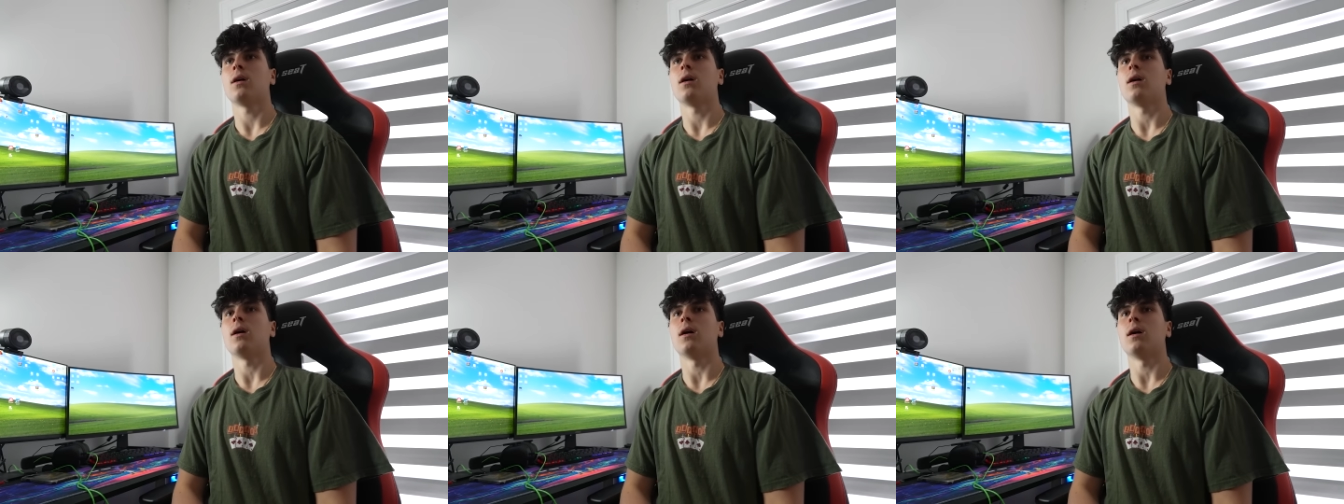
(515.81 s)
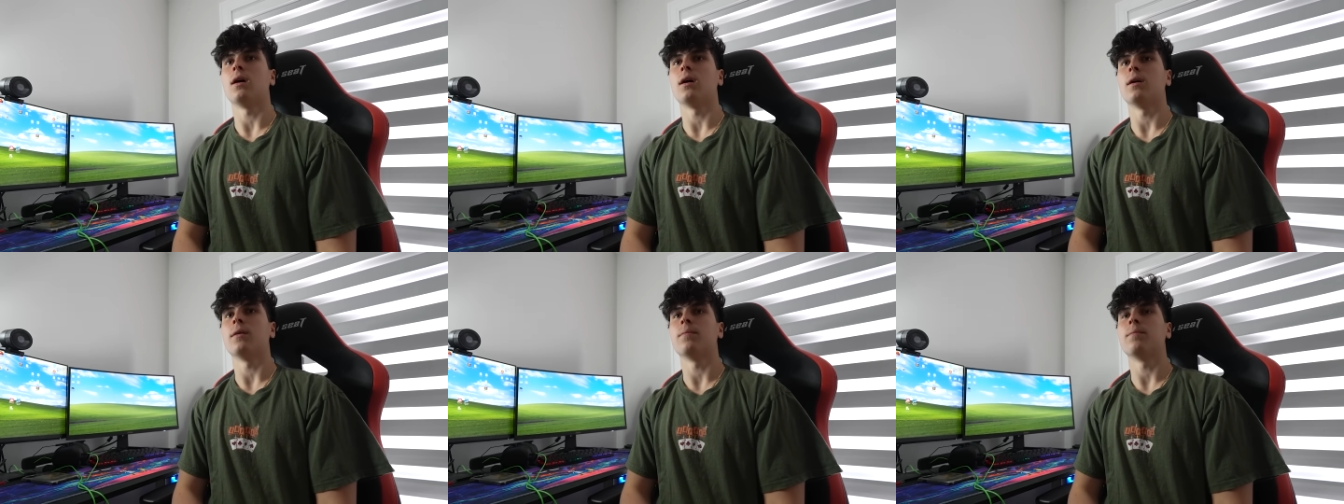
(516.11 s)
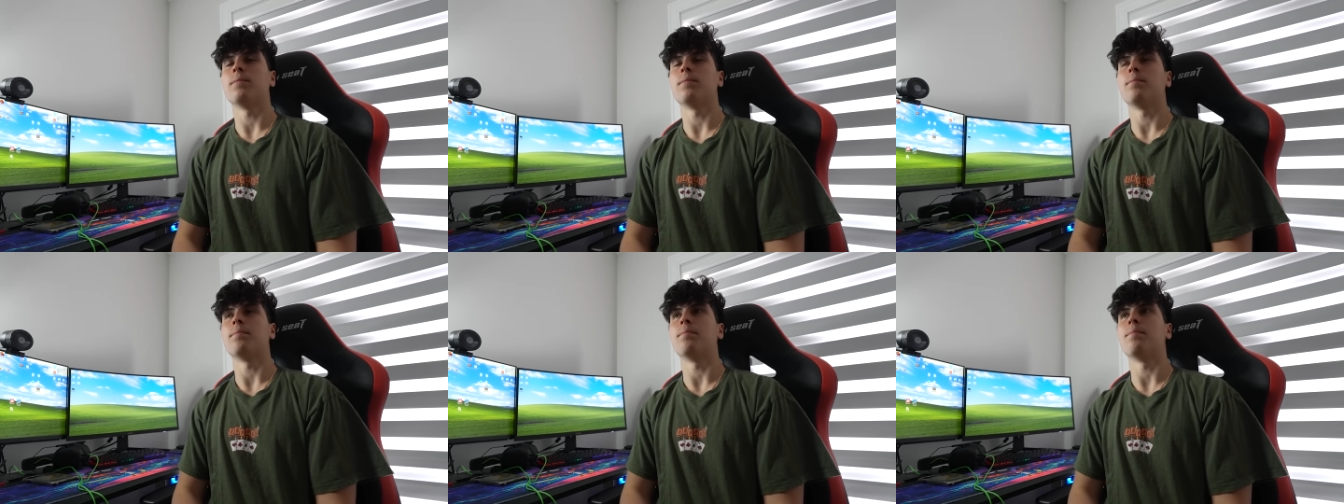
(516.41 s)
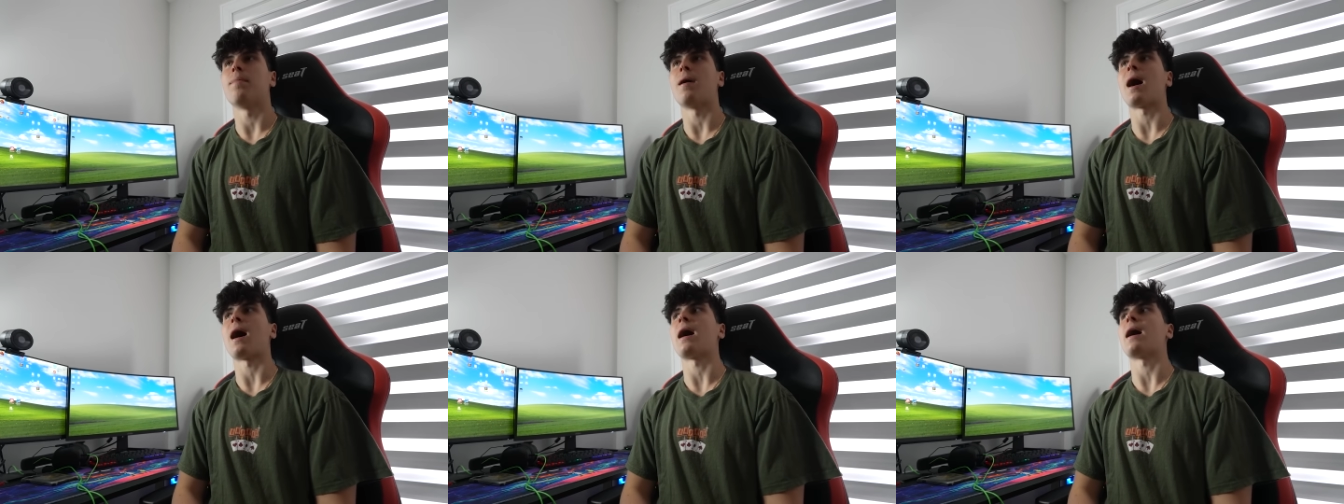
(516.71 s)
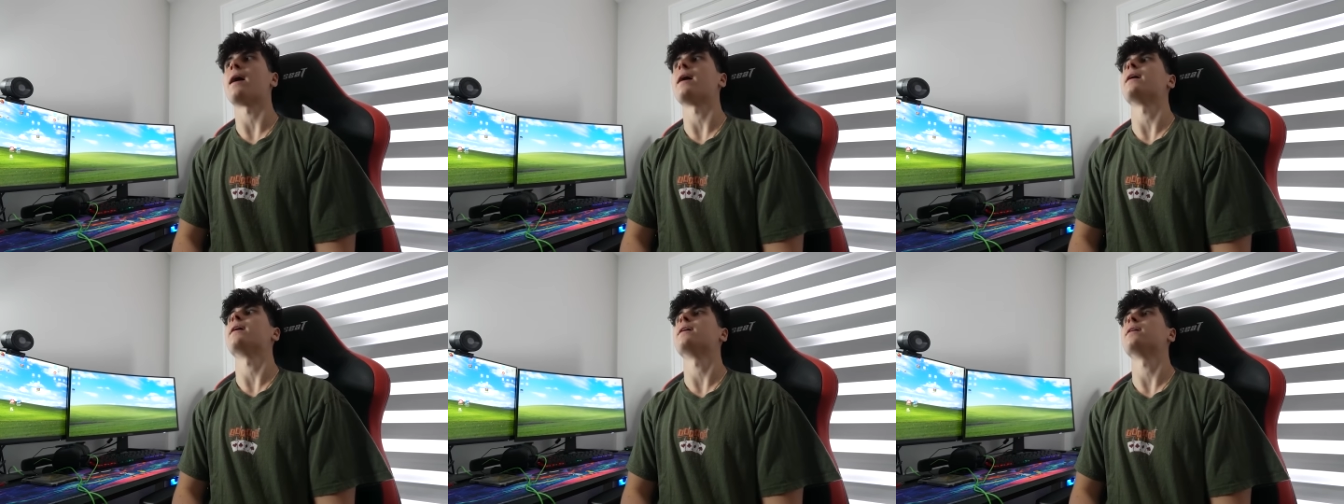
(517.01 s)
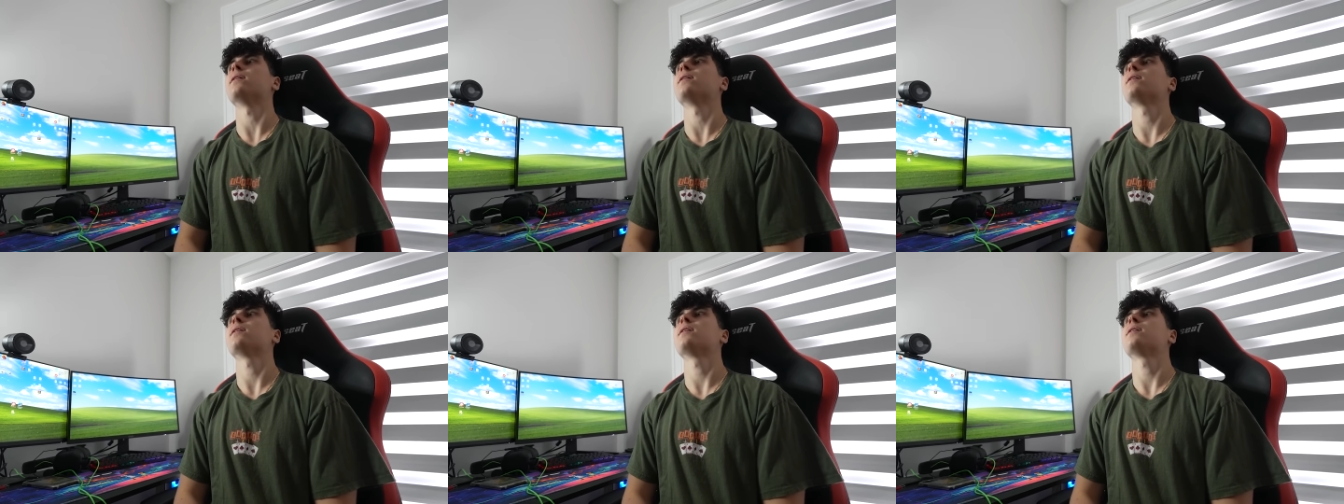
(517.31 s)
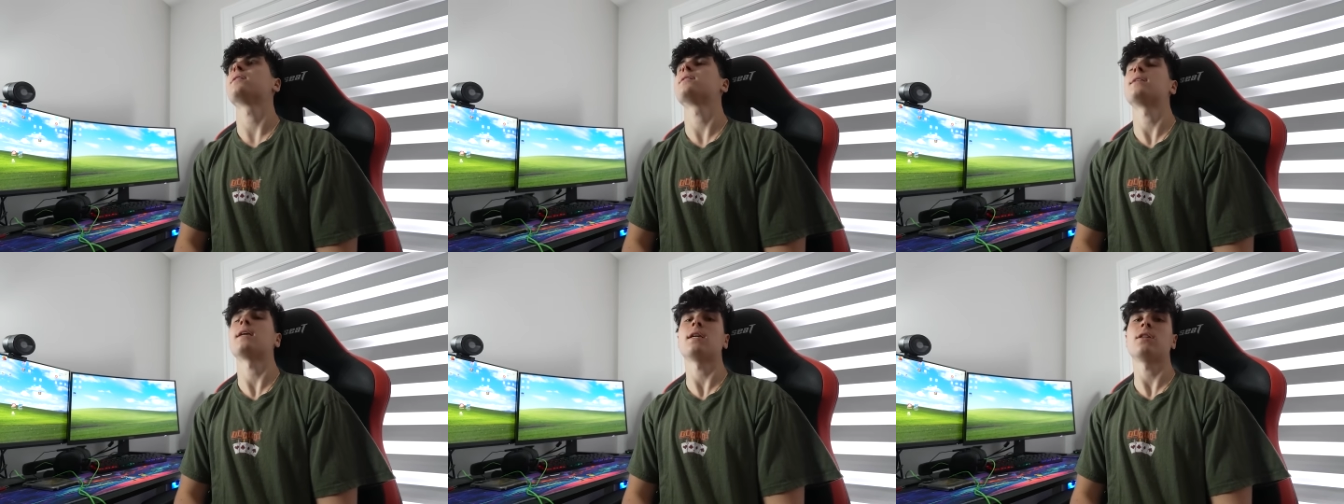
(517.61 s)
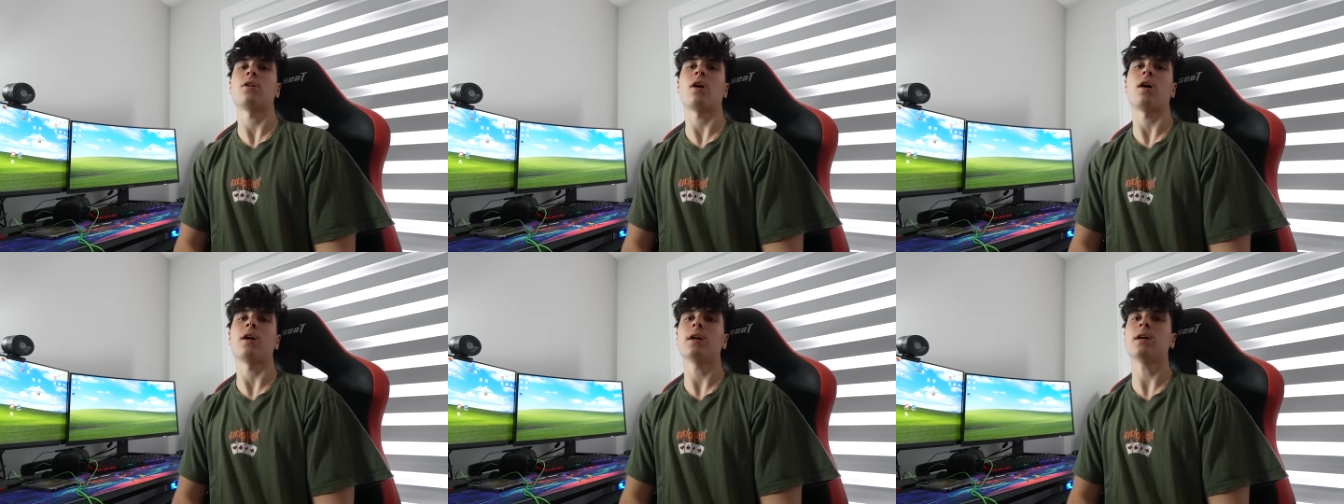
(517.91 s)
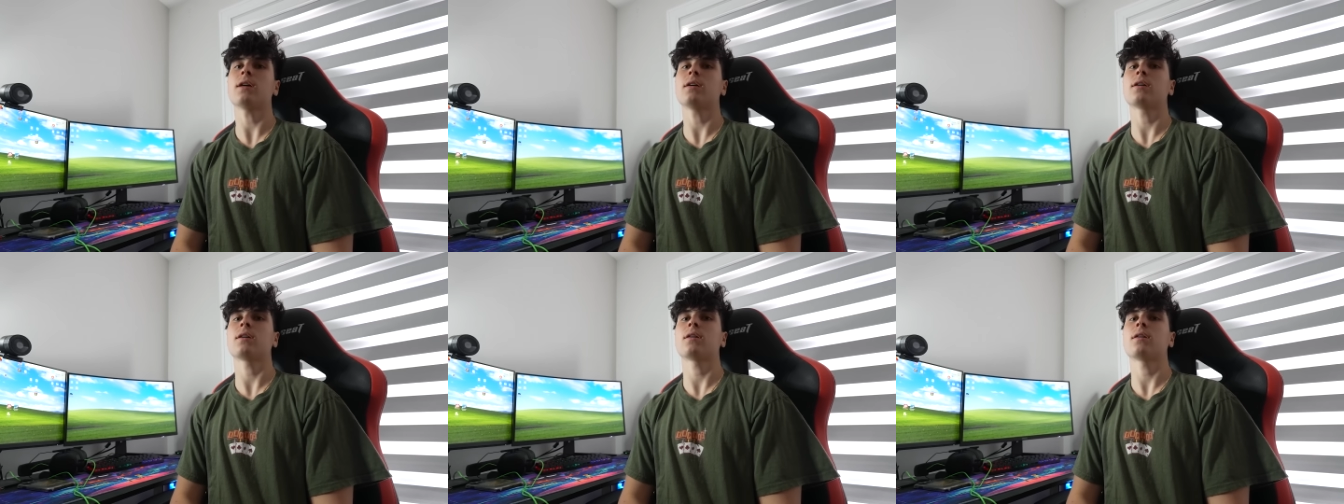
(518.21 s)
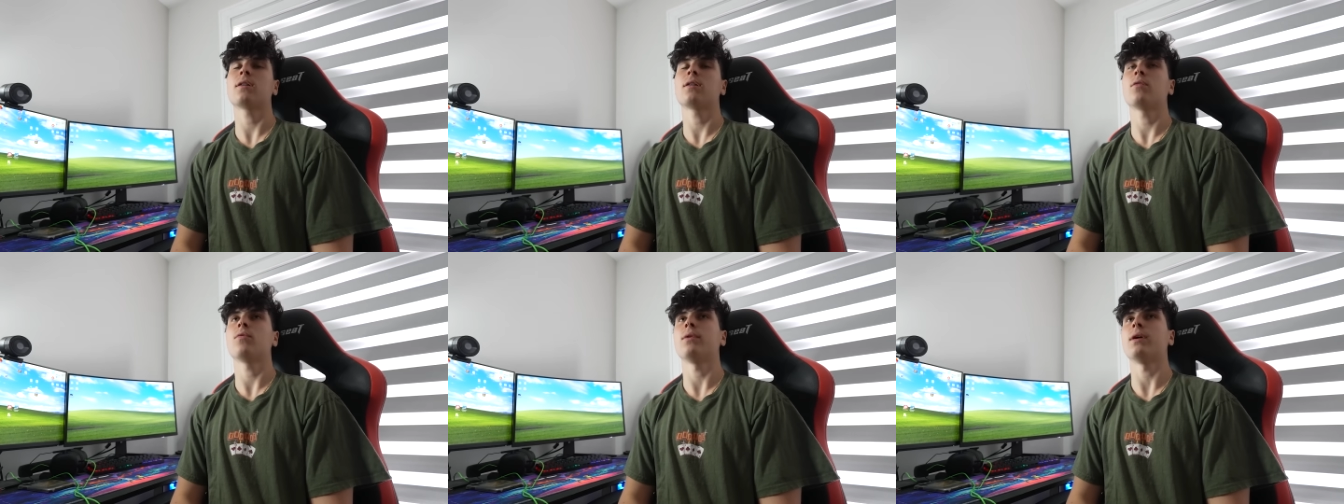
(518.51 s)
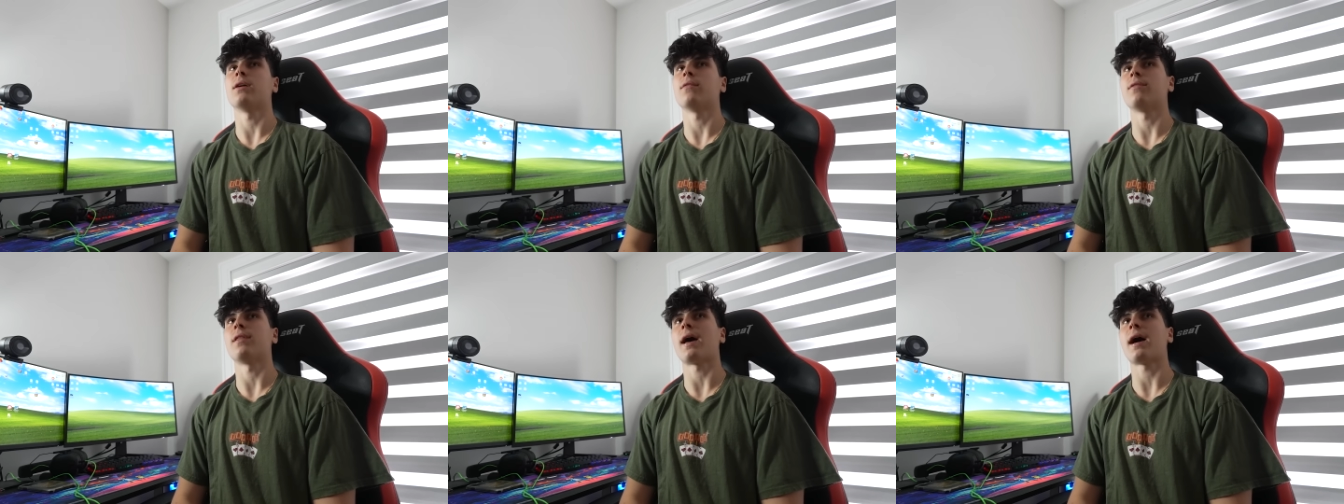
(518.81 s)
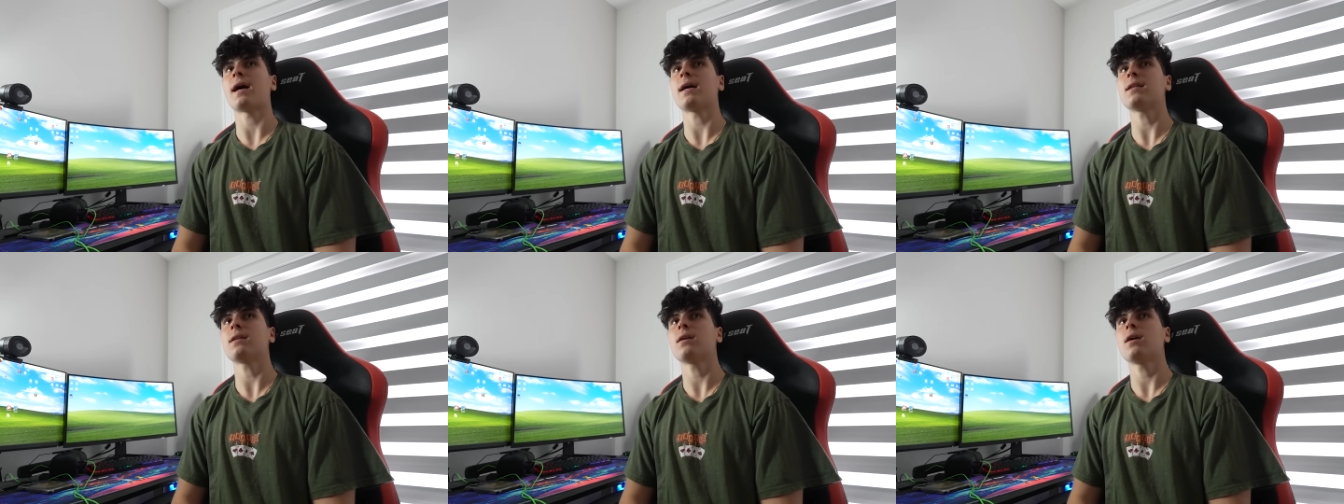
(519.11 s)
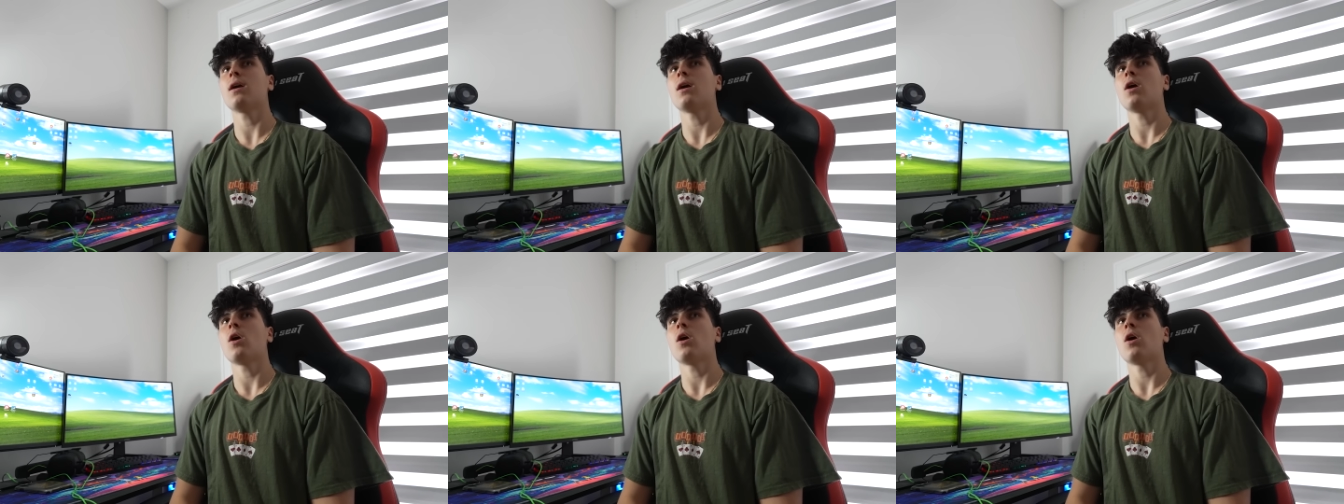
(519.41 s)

uh, by Satonic. We have that.